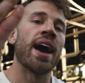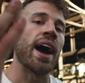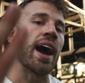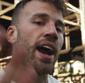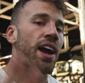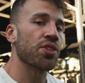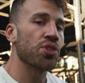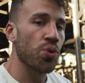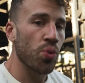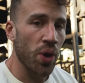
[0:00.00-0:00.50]

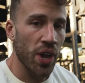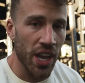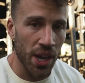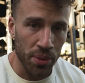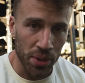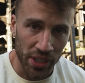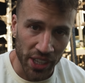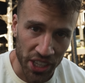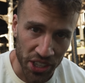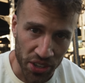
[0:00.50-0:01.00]
Either way, I
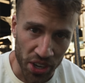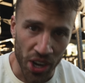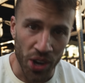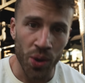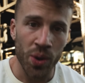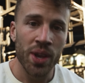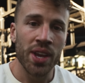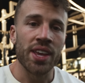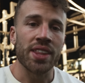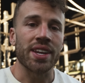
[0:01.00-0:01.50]
want to let you
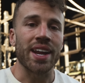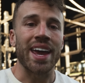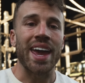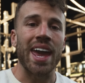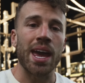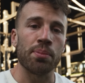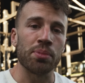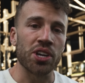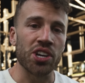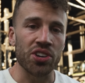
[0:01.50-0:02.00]
know that I
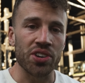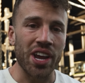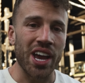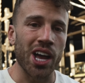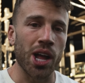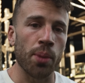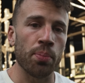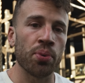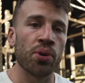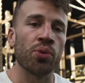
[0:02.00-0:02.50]
am here to
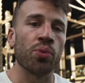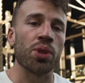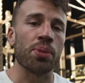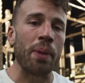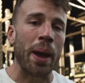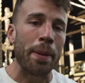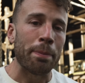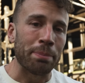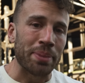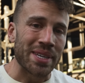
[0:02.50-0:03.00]
help with
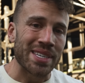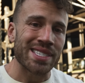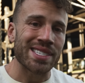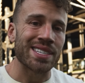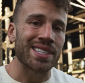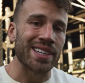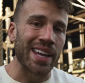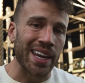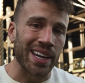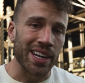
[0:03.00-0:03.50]
my
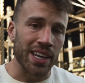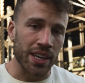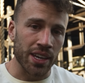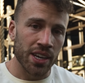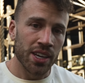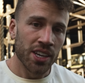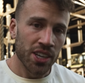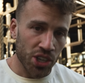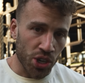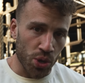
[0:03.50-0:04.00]
Beast Dating
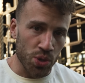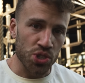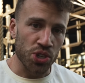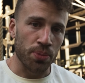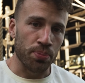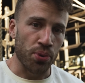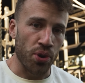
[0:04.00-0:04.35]
Coaching